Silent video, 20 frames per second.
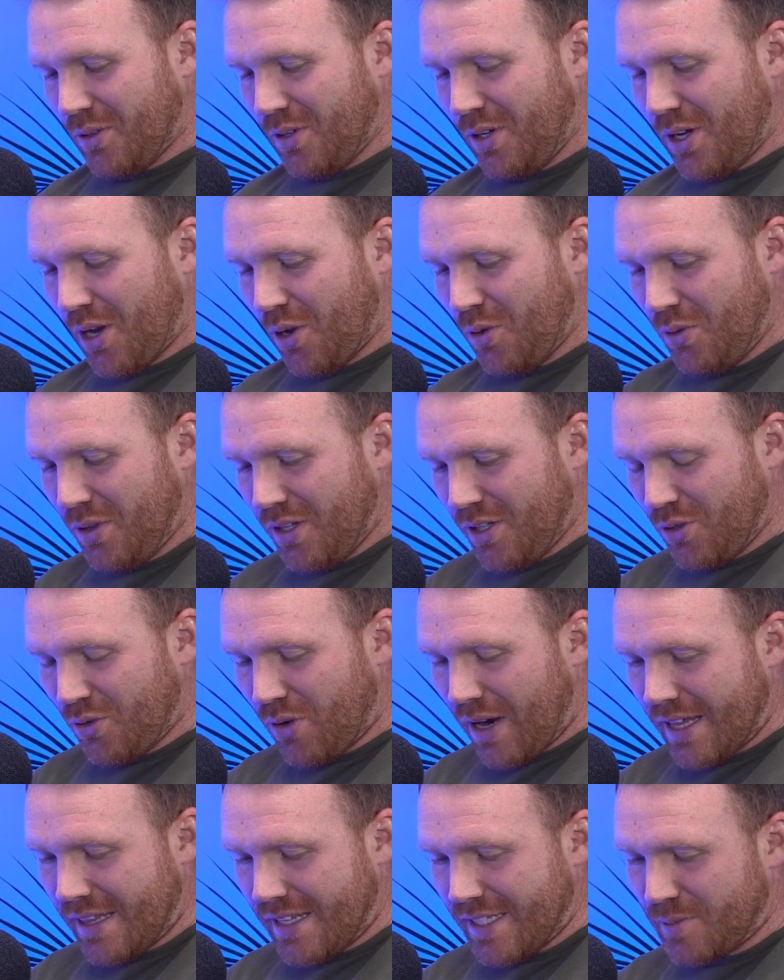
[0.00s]
now that you're
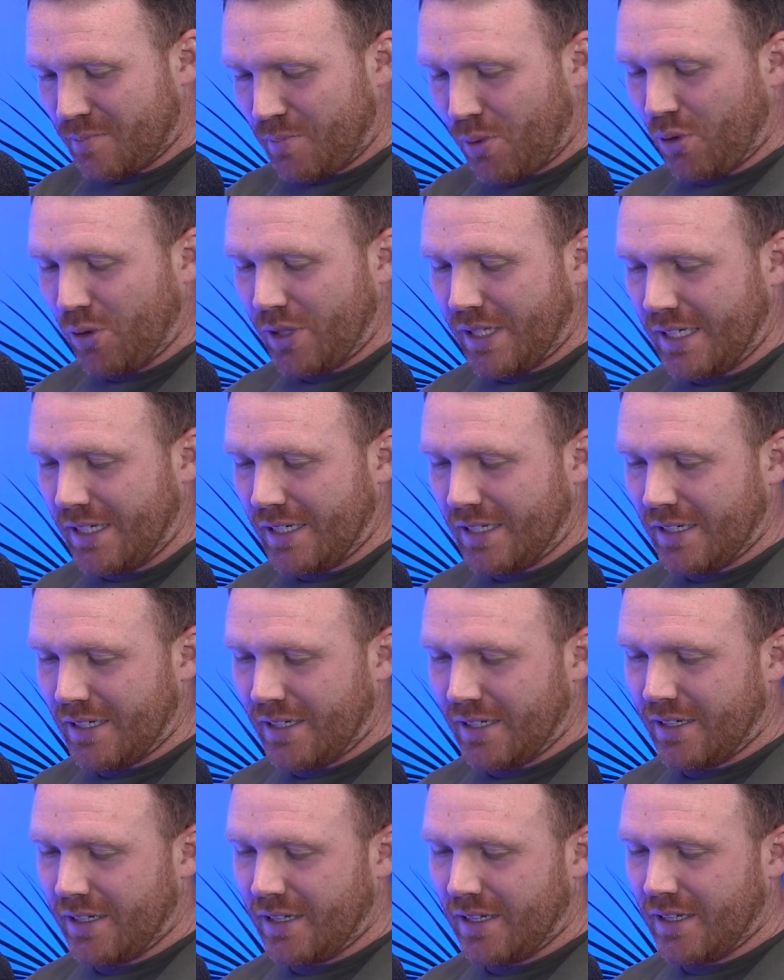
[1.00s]
at this point,
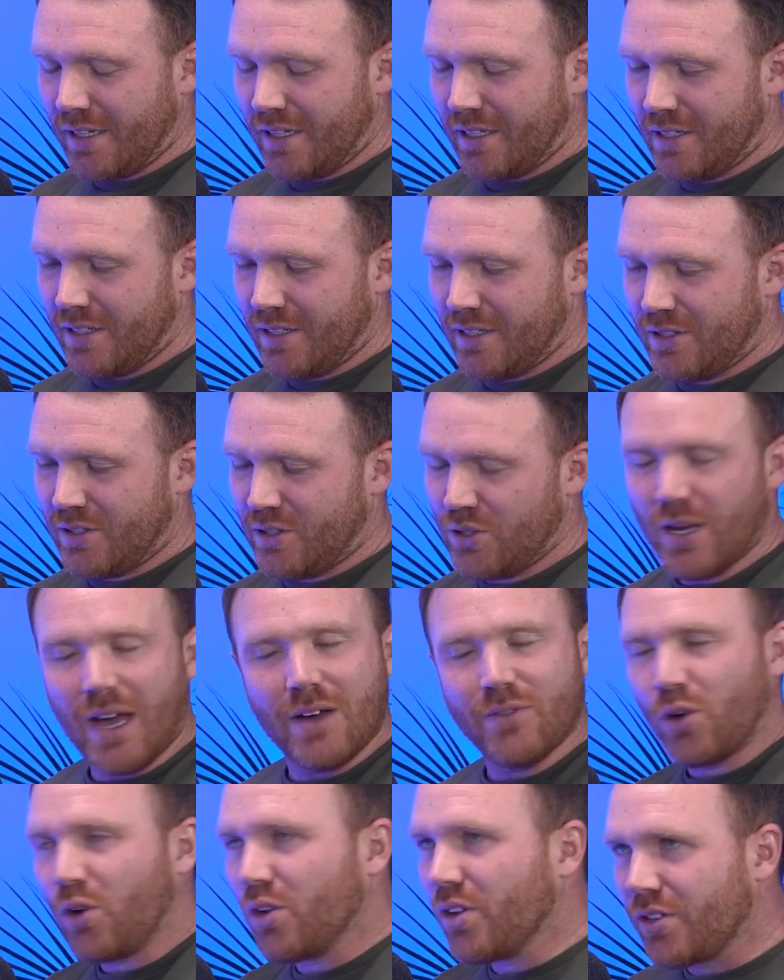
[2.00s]
do you
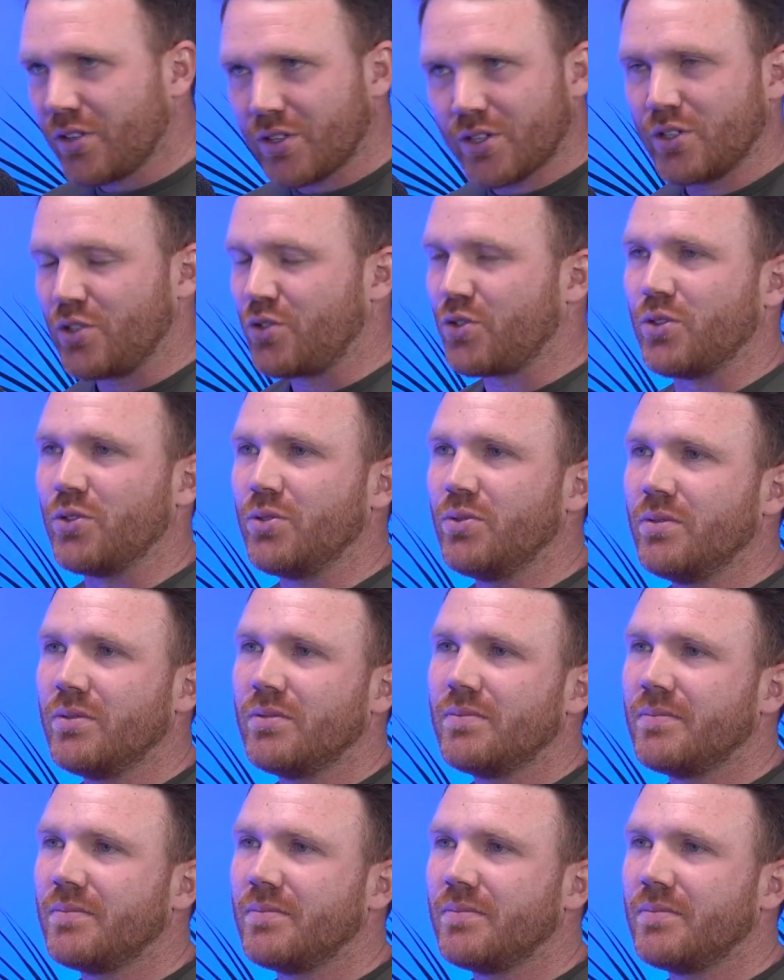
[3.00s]
have it all under control?